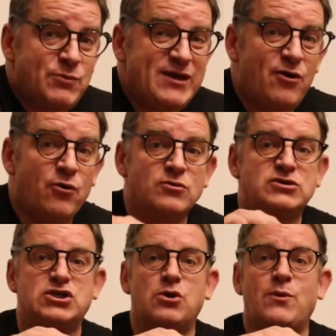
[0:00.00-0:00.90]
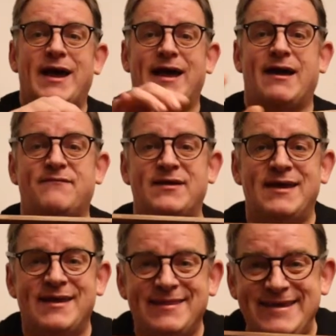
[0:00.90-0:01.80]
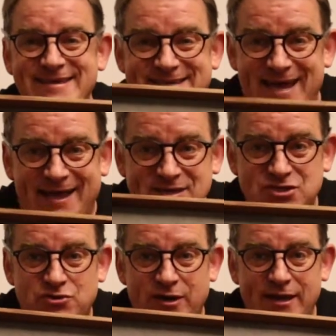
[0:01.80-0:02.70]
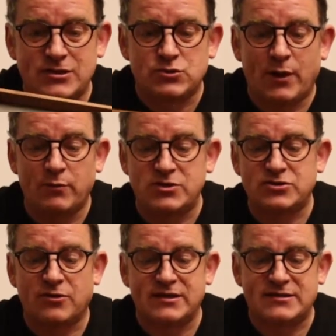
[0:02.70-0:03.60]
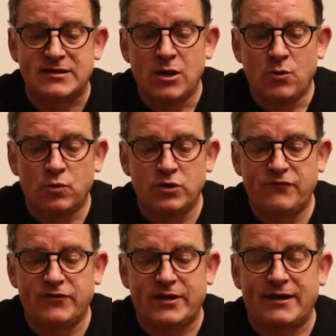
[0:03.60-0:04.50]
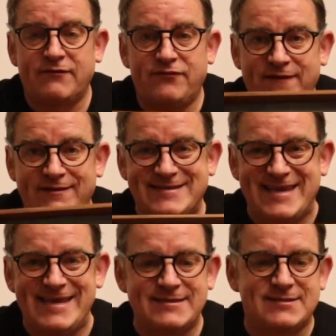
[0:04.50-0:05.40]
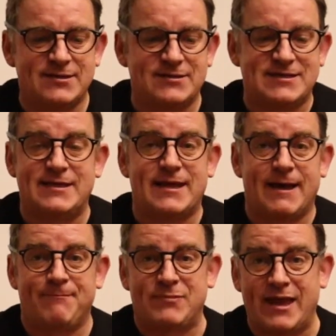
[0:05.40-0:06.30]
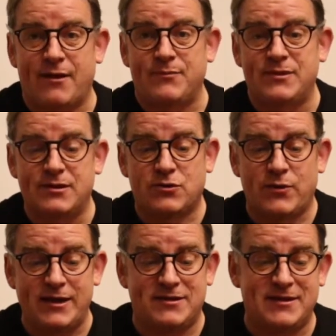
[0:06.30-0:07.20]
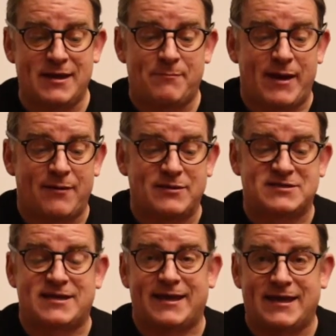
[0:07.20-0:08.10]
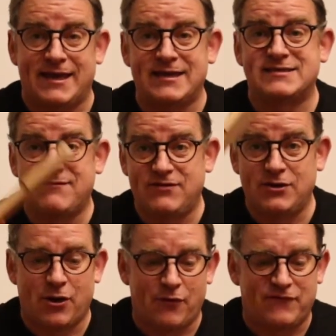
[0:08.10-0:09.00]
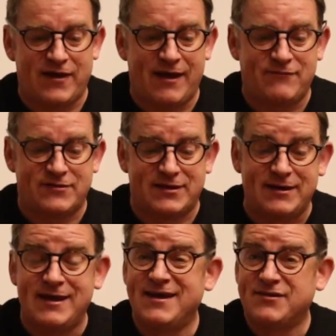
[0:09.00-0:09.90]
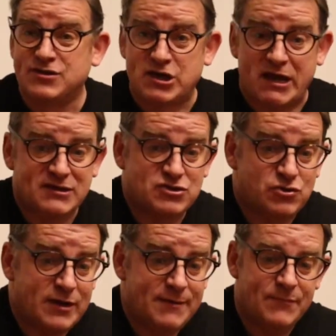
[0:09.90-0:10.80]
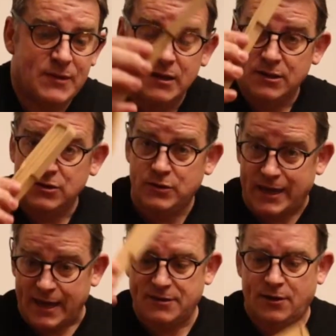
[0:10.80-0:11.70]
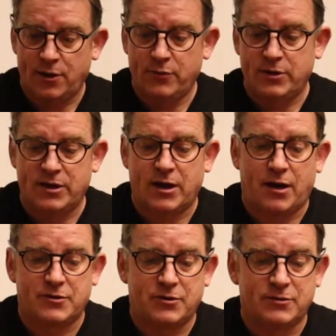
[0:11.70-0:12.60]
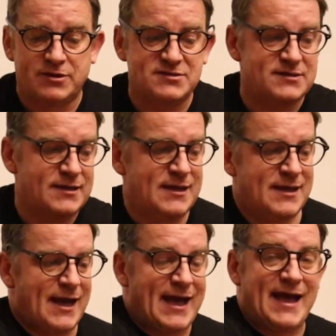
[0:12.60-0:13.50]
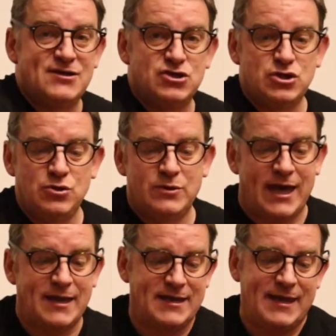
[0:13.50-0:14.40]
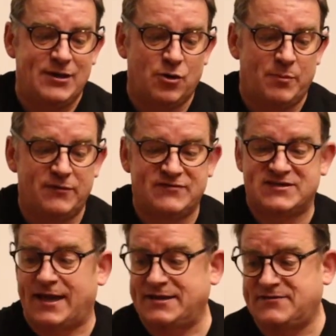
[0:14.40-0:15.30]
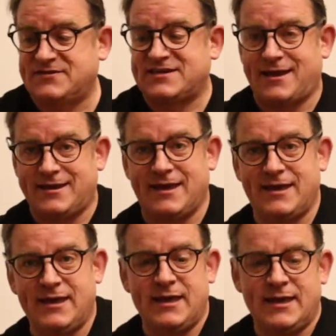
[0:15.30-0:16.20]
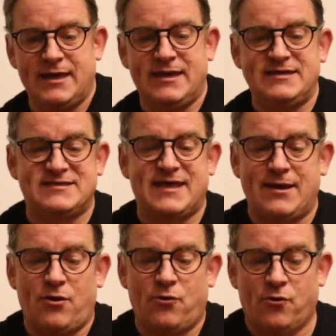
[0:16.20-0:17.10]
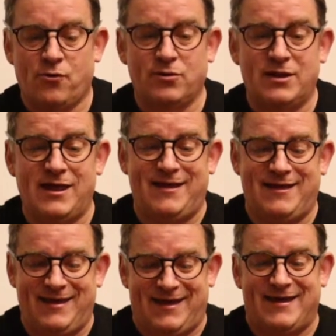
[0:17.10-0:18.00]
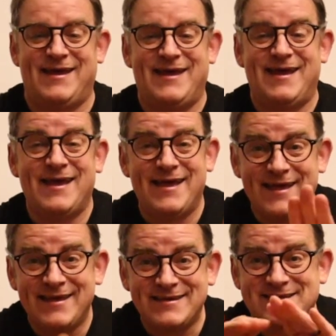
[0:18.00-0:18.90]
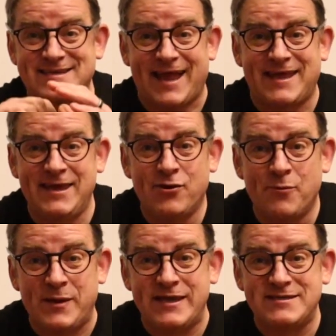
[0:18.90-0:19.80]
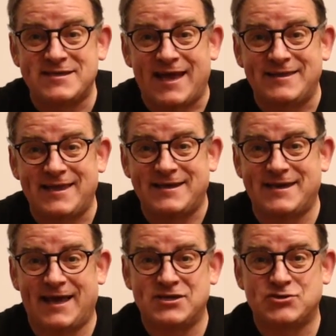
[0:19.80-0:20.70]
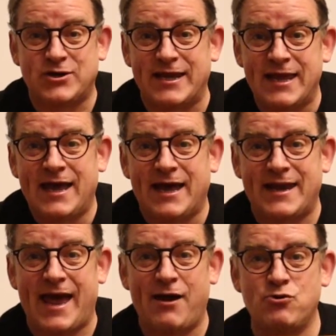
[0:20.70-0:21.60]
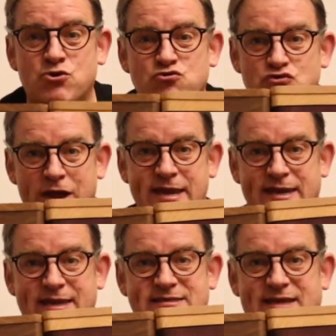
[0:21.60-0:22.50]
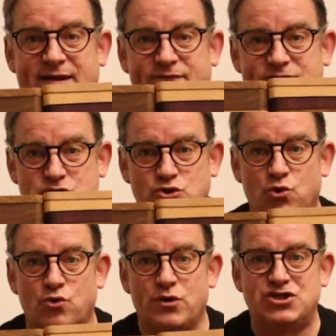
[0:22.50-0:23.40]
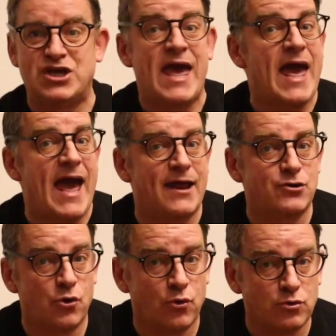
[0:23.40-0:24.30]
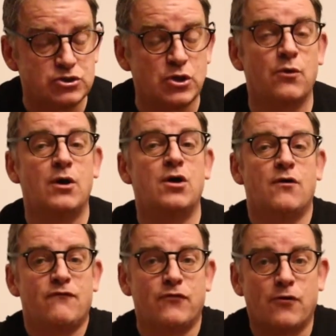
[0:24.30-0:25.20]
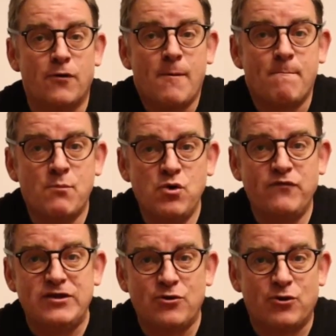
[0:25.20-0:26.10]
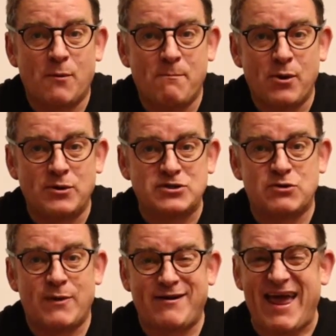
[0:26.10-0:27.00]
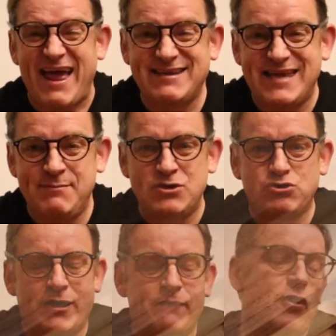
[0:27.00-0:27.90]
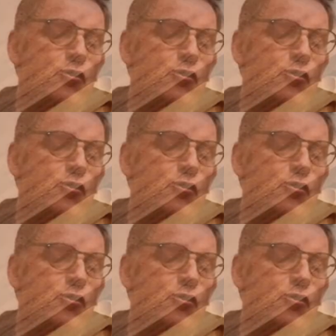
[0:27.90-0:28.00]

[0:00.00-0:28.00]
we also have the dice tray as well, which has got this wonderful kind of felt insert in there. Now, the great thing about the Stacky is if you go for everything, the dice tray, you get the Logan card holders, and you get a couple of stacks of Stacky, is they all stacky up inside that dice tray. And how great is that for storage and also for moving your components around and keeping track of